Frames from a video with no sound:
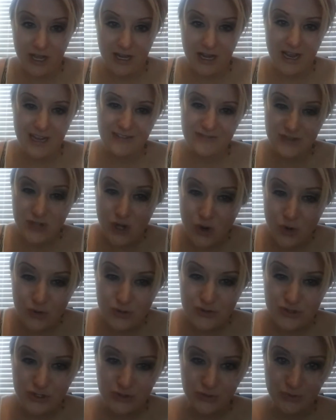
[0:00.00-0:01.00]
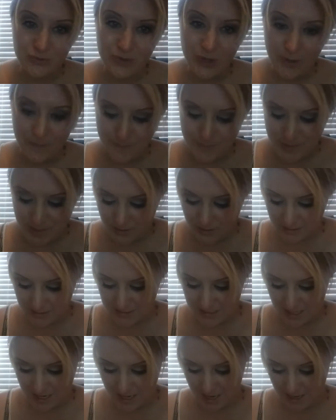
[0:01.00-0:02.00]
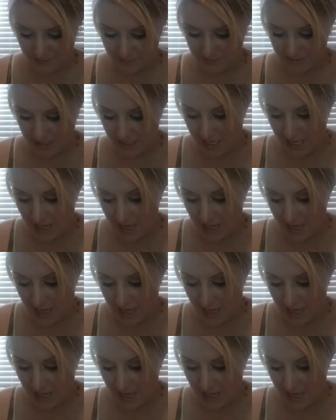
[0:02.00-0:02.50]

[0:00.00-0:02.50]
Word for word: And I've told you a million times